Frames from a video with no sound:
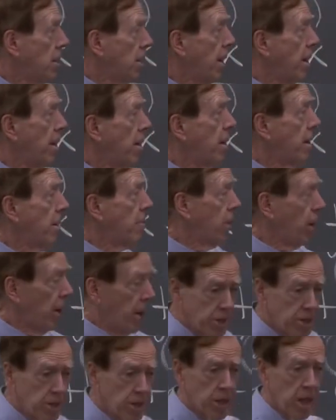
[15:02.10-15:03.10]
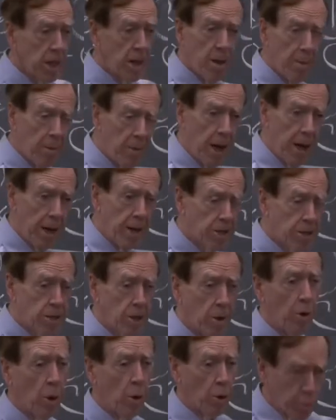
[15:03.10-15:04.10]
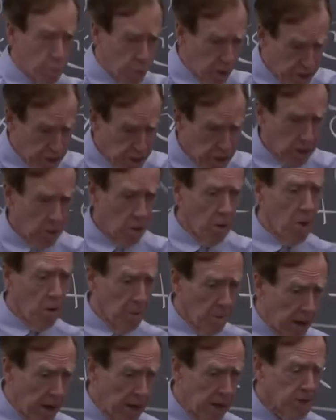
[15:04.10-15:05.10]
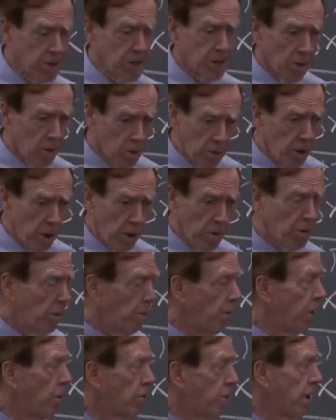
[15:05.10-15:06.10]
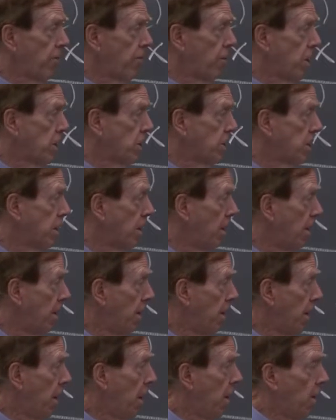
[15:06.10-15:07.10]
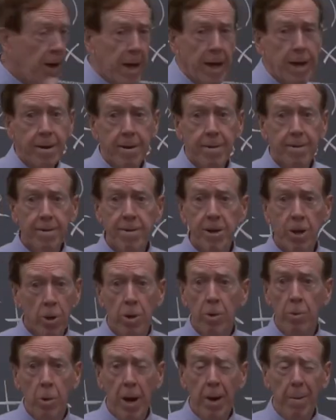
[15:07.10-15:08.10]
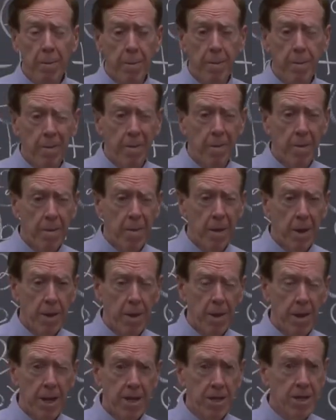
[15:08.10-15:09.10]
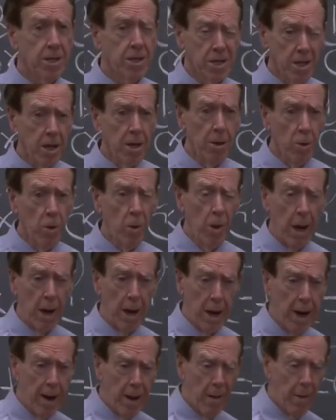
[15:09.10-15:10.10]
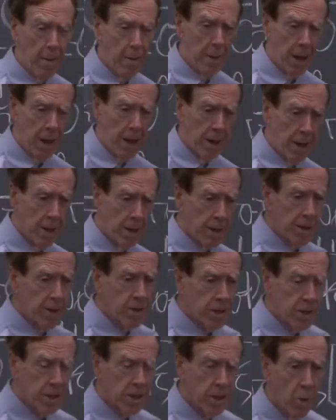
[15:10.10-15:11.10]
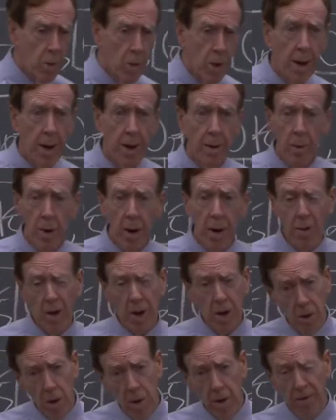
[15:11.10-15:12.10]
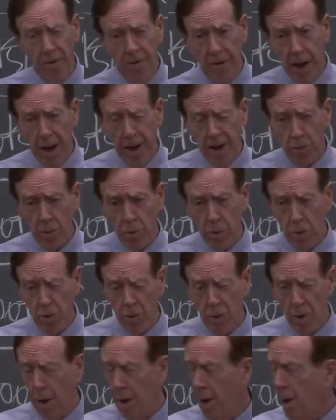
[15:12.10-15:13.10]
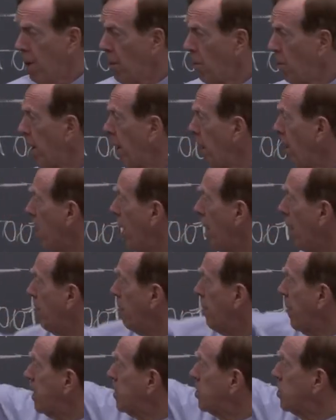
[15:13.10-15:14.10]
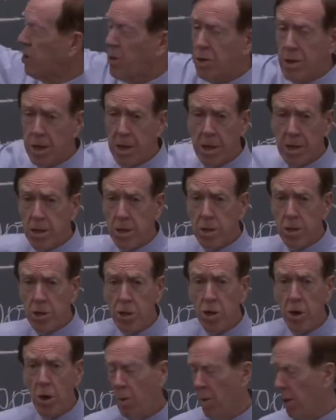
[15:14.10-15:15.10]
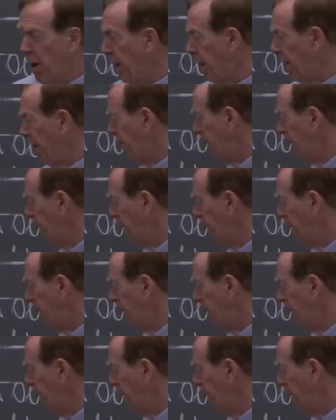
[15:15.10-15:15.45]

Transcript: then the plus and the minus are both plus 0 and minus 0, no difference. All right, third one. This is the new one now. This is the one where we're going to find a root where our picture doesn't show one.